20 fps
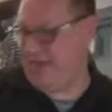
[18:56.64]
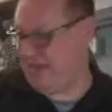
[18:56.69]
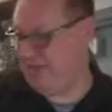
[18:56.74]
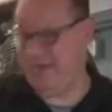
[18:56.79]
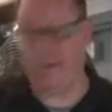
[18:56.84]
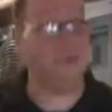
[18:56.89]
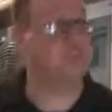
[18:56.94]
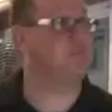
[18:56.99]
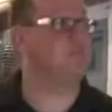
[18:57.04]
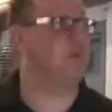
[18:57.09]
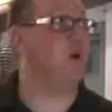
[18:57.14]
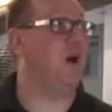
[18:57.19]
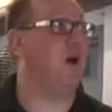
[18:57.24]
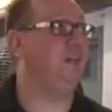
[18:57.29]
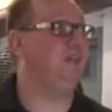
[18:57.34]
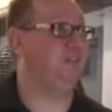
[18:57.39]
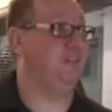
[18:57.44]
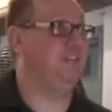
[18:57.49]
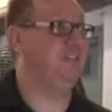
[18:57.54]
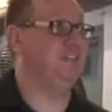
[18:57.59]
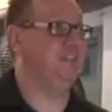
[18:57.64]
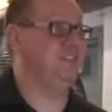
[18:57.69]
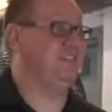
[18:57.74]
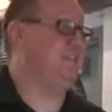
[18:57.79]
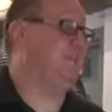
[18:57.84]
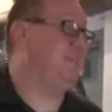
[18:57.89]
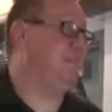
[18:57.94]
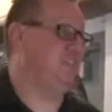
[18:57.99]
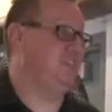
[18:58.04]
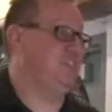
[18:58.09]
And then there's profit that
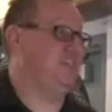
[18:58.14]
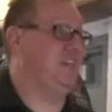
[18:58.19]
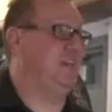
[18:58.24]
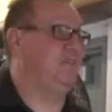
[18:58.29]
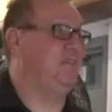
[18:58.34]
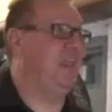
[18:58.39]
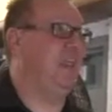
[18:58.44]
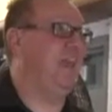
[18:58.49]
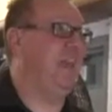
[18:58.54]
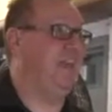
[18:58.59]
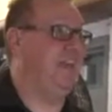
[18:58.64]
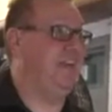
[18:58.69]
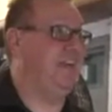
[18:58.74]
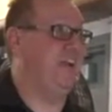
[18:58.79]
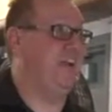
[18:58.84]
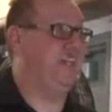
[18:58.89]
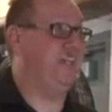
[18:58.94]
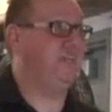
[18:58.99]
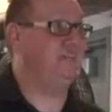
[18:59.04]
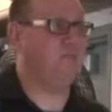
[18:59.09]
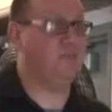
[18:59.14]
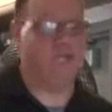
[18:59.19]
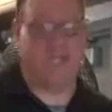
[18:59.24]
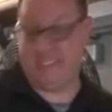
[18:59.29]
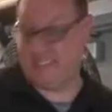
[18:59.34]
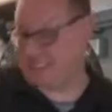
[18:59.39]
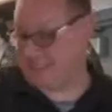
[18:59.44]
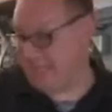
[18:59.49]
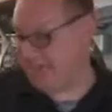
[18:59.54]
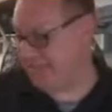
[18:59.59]
somebody should get paid, right? In
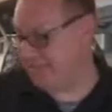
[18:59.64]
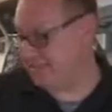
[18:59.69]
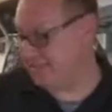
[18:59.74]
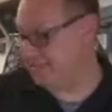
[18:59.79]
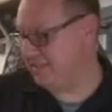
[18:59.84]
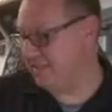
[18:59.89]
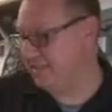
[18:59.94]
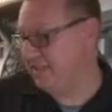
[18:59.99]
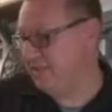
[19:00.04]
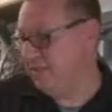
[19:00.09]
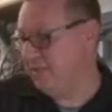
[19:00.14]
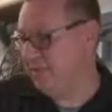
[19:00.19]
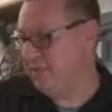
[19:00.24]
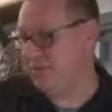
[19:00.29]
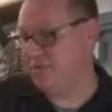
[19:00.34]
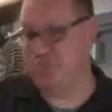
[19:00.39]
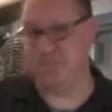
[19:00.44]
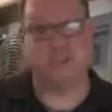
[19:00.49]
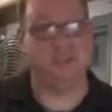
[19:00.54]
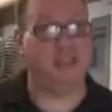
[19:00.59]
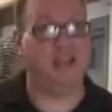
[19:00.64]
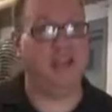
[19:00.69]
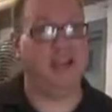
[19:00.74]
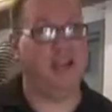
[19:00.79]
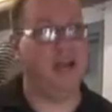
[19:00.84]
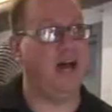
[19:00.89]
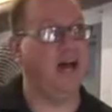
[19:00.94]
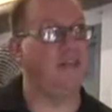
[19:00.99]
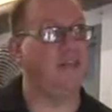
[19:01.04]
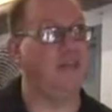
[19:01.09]
this case, just to get
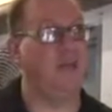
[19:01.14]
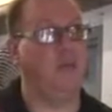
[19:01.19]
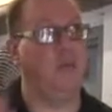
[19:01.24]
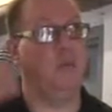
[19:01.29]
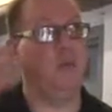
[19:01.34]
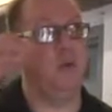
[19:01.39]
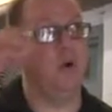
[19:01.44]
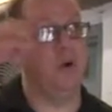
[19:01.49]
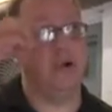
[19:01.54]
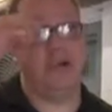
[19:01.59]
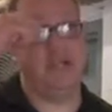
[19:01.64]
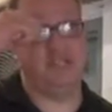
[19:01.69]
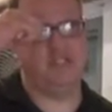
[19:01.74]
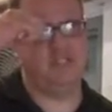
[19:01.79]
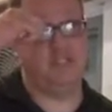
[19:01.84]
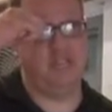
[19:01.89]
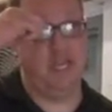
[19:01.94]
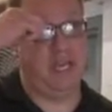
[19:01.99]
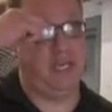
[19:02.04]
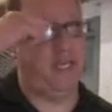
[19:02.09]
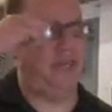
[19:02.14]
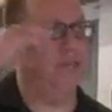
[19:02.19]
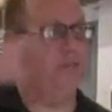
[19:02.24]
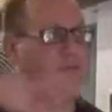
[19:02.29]
it out there, we're actually taking